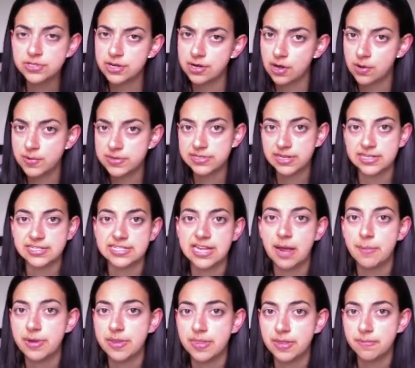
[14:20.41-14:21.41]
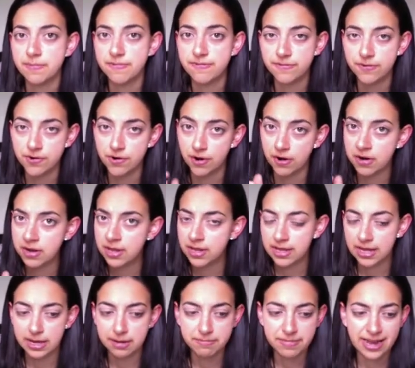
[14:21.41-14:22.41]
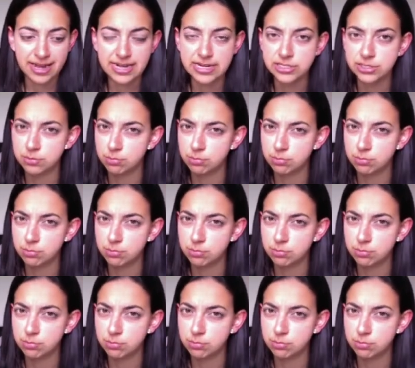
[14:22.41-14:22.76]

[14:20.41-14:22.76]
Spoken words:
and always examine them for any